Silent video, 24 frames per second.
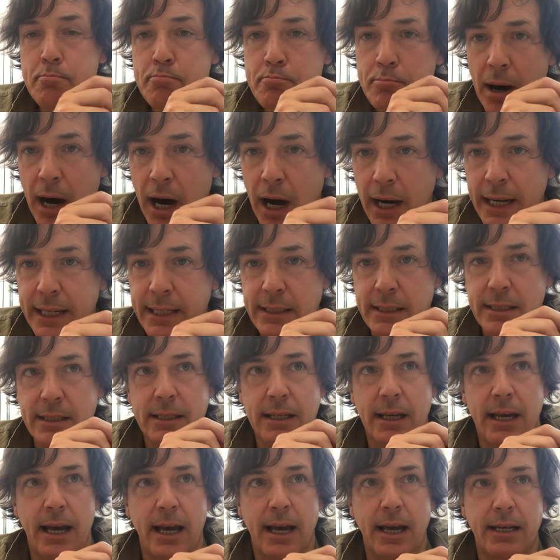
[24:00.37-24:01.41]
pint
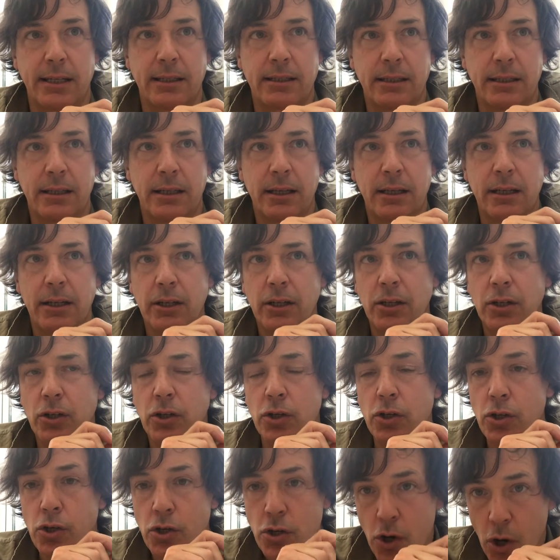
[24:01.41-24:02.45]
ad,
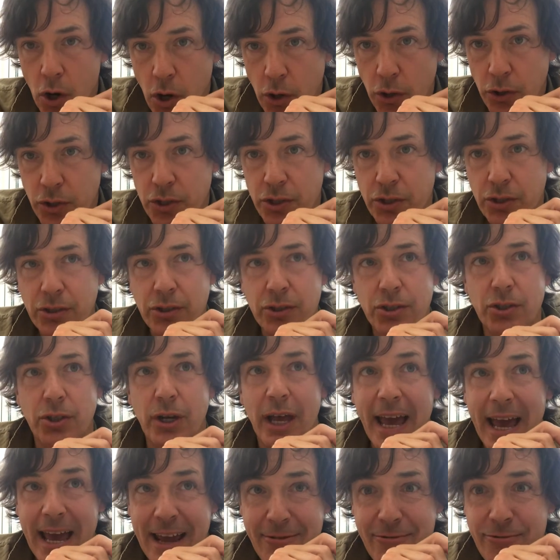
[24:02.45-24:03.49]
not to
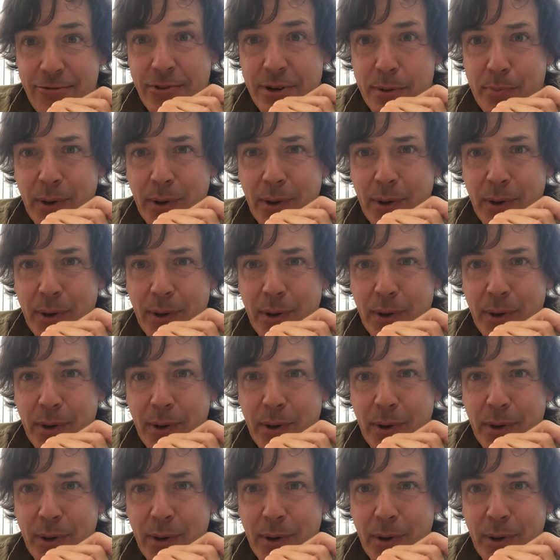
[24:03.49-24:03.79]
every